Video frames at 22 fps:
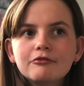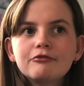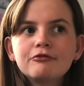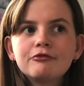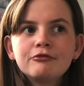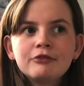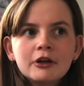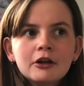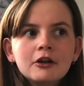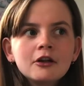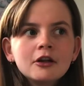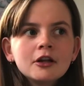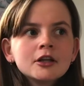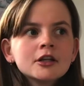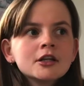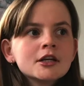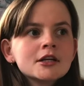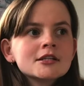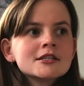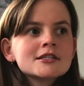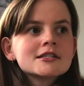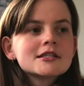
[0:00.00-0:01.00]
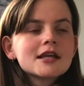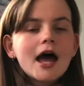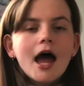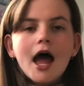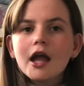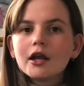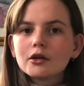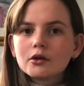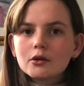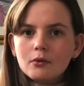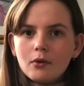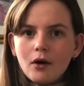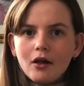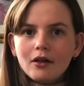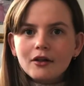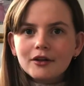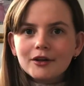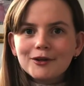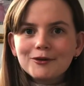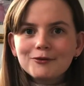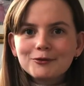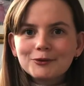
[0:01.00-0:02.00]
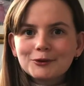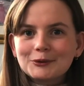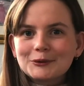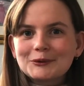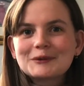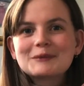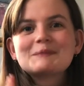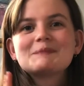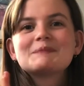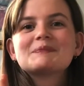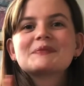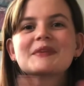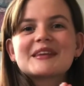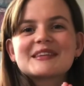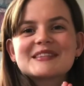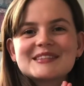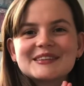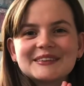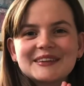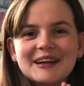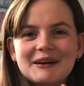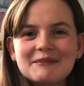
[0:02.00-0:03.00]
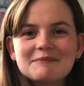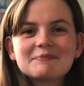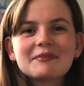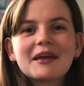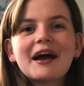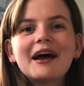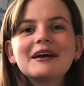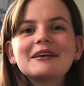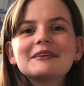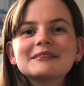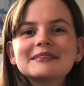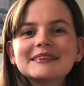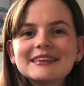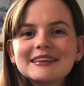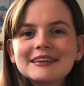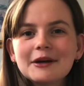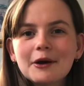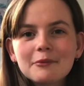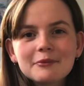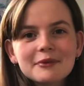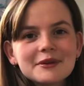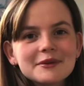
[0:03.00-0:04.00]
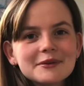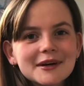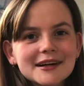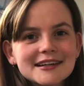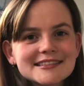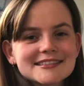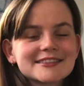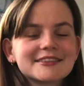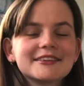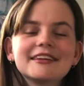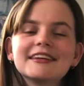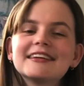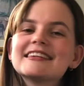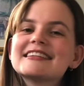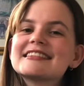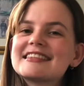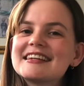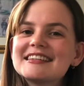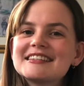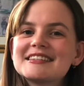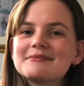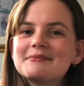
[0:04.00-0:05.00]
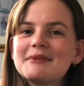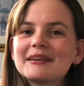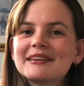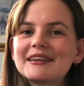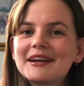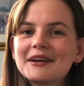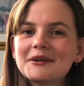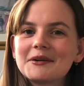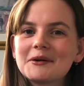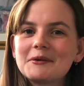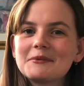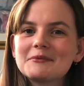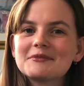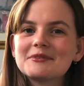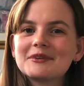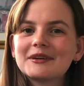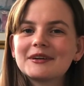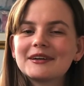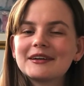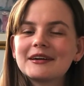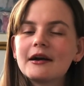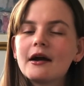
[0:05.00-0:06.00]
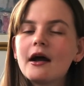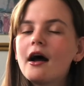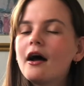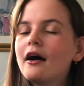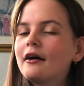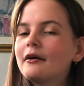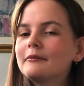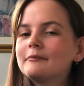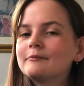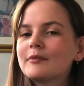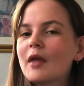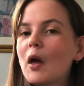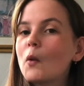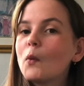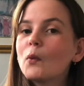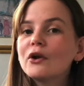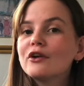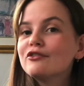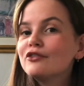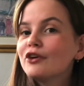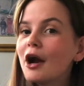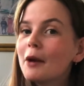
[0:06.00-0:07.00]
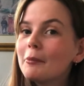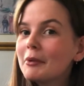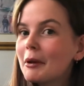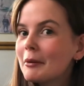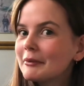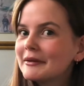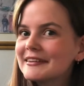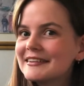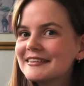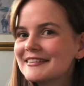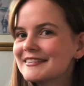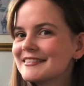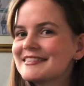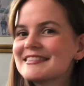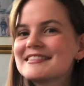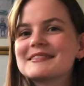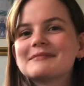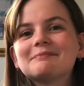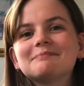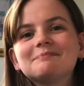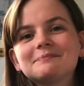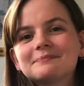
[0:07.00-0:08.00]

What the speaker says: fullness, and quality food. So yeah, I really hope that you guys are going to decide to make that at home for one of your upcoming dinners.